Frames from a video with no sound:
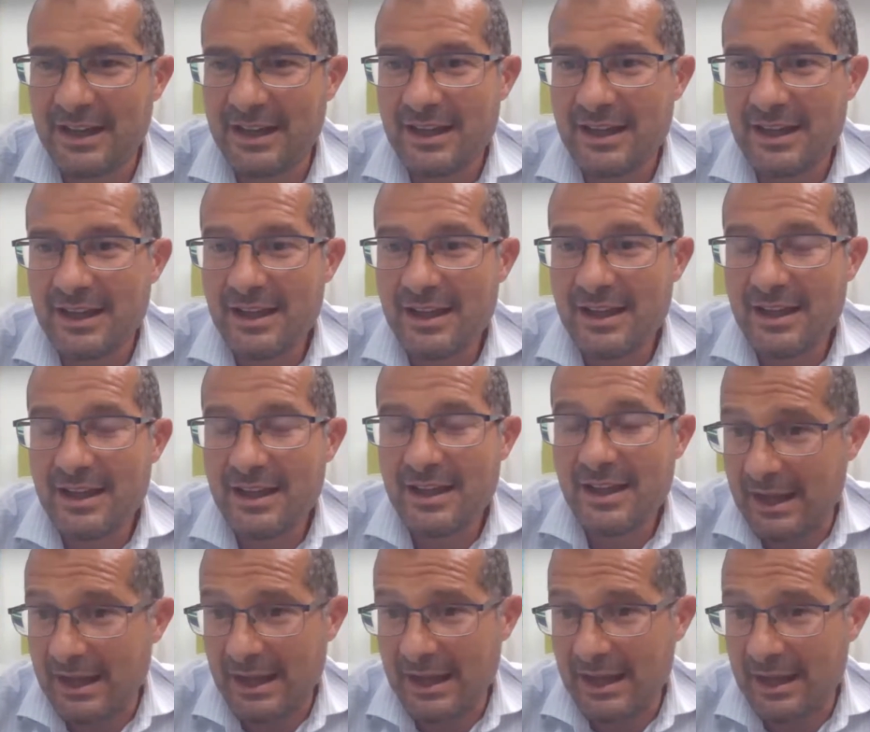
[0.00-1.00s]

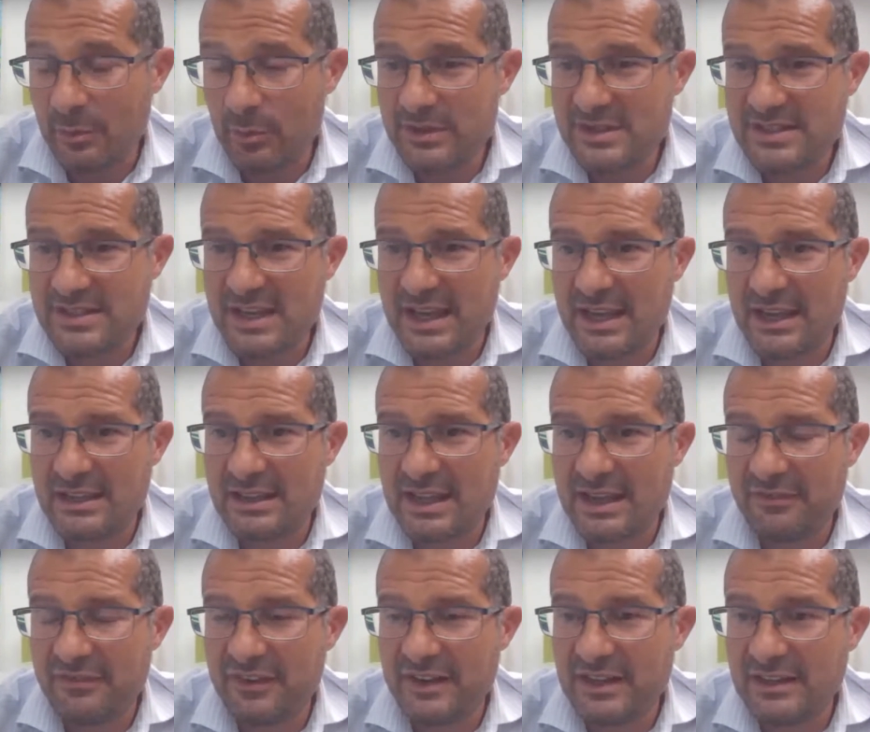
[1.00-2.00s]
I would say
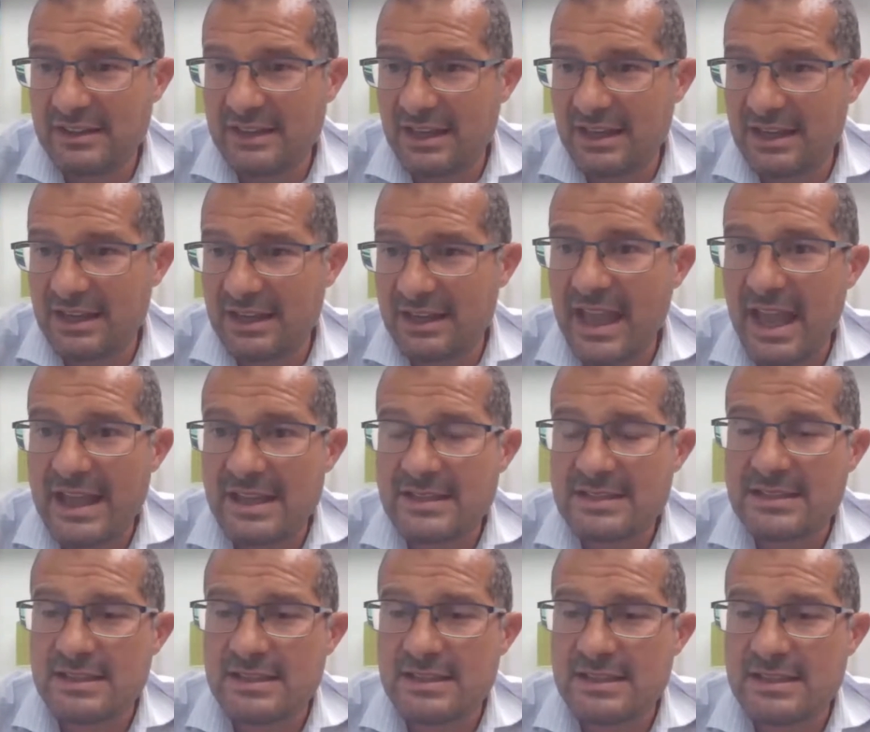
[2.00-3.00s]
definitely
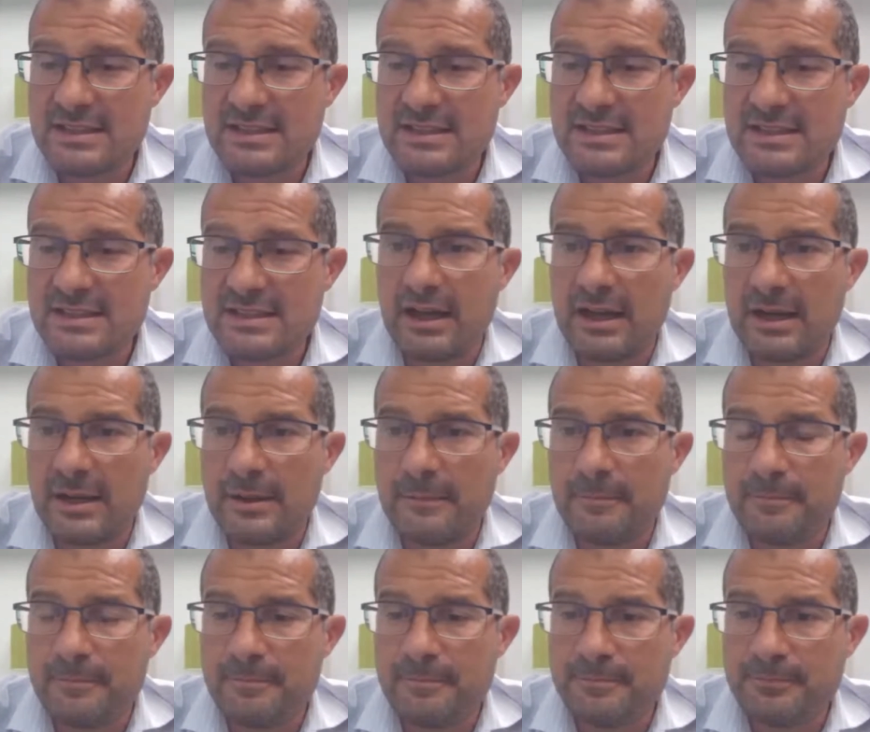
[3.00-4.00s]
yes,
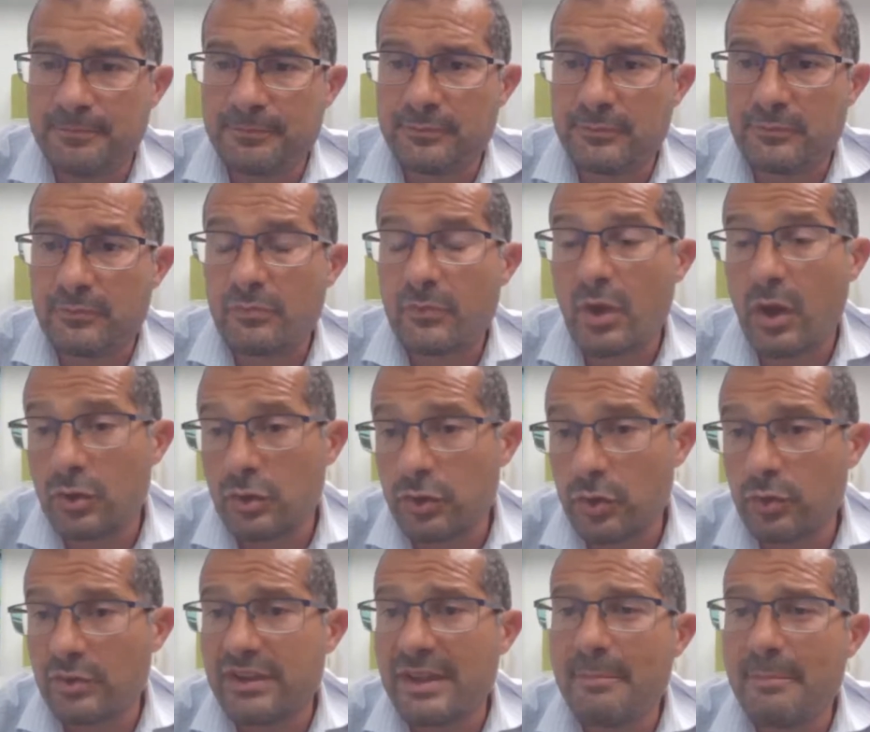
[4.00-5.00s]

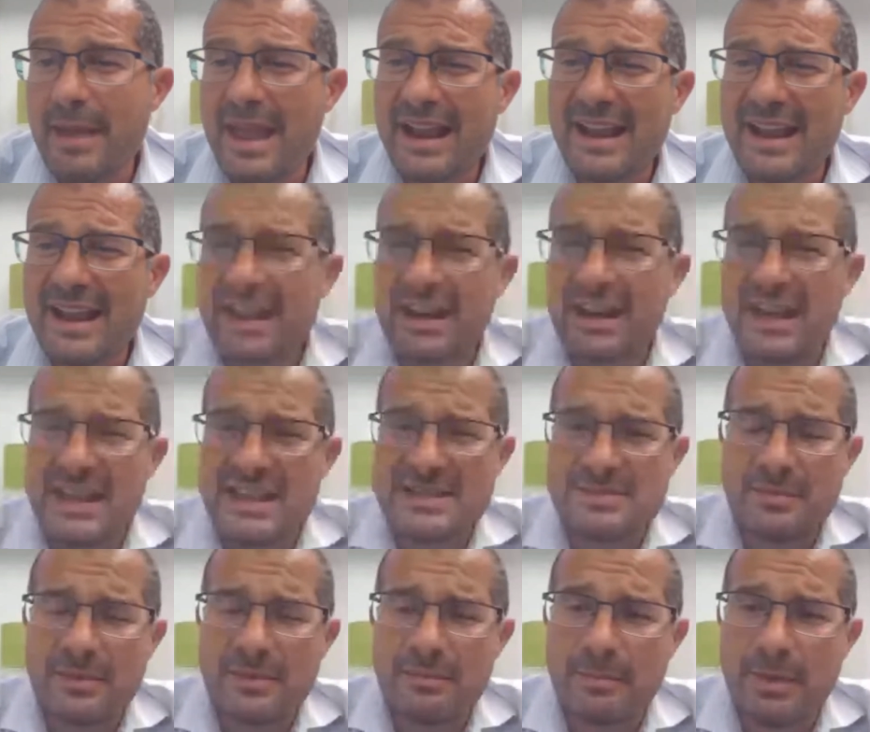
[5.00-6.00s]
although the mechanism
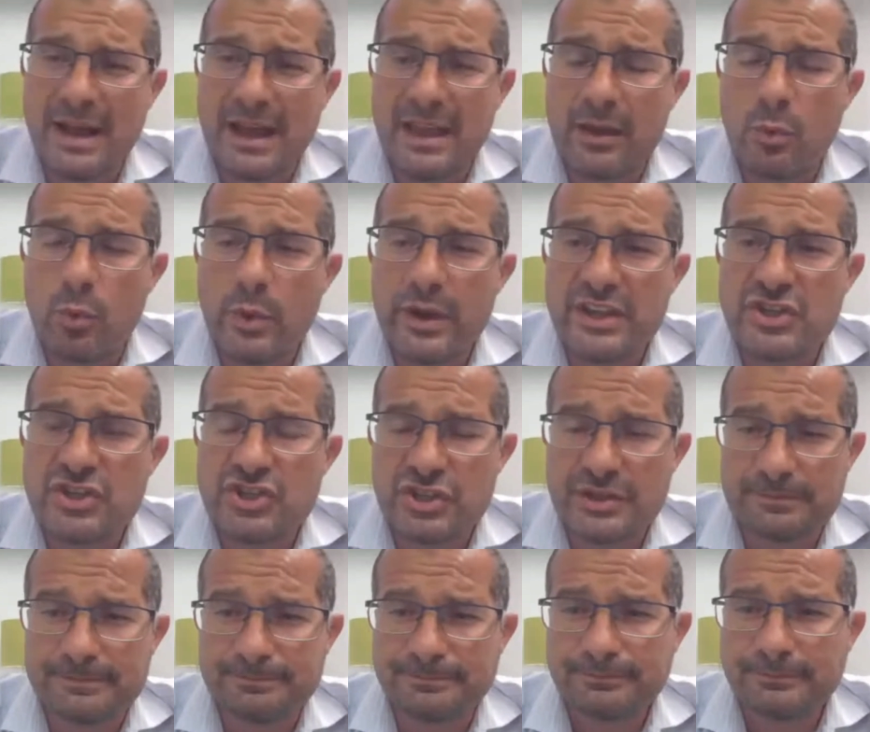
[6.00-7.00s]
by which
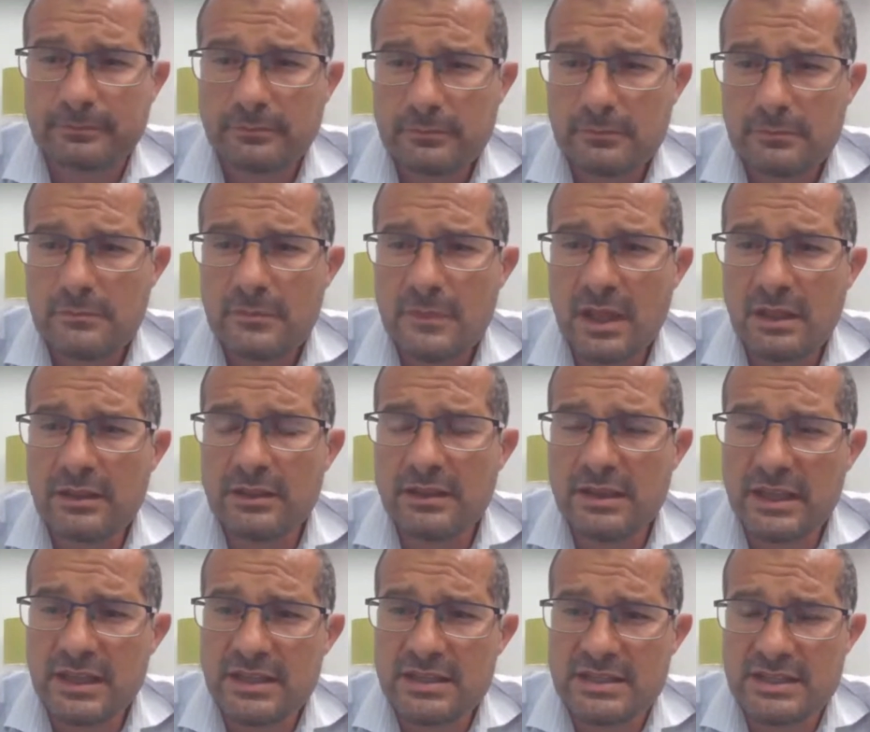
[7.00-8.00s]

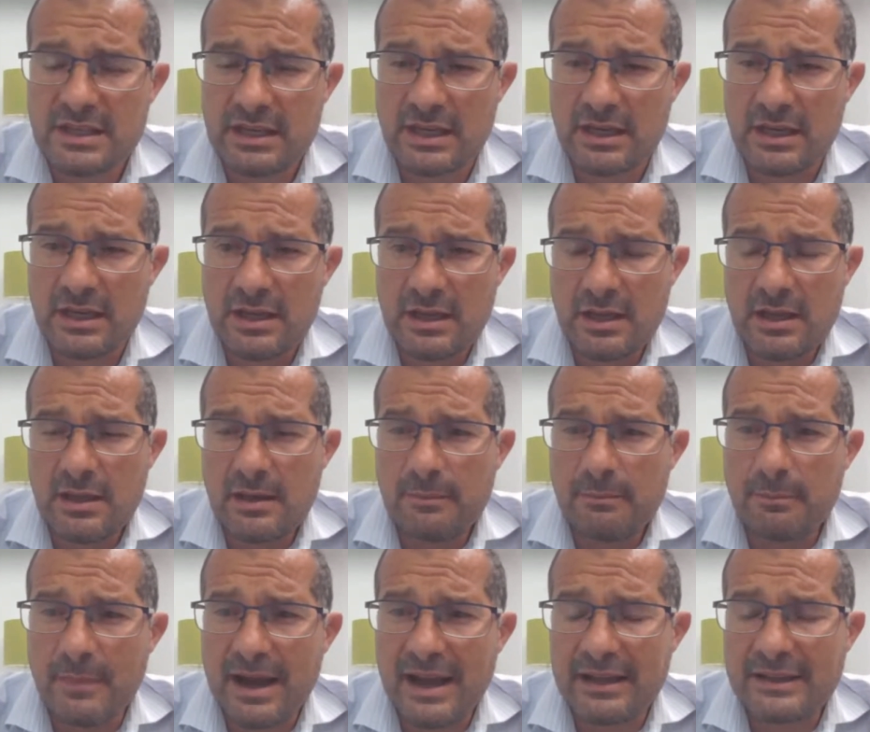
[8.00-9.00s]
this
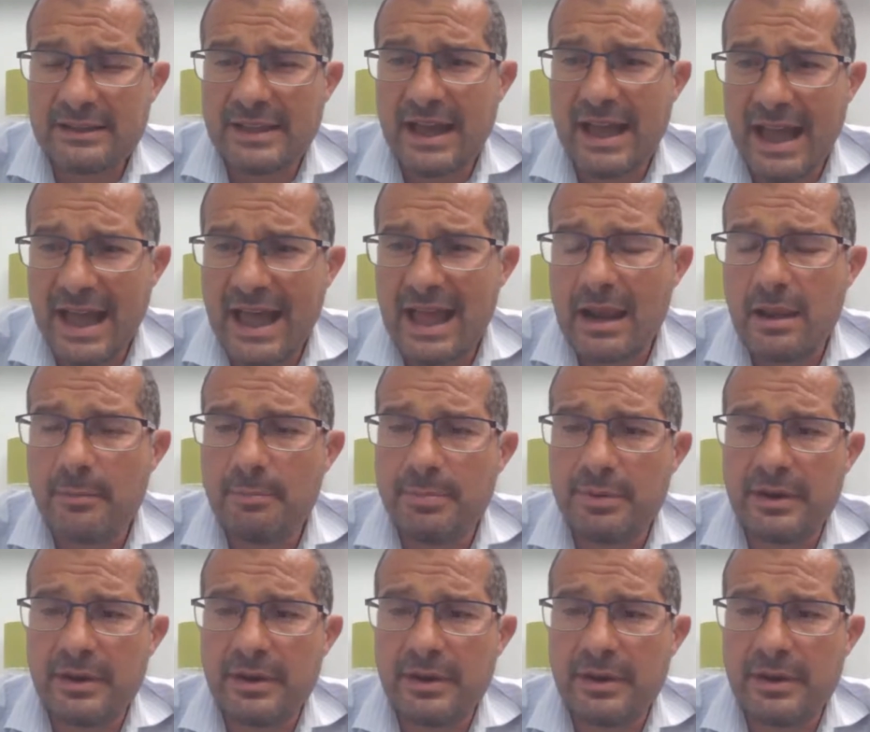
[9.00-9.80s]
might help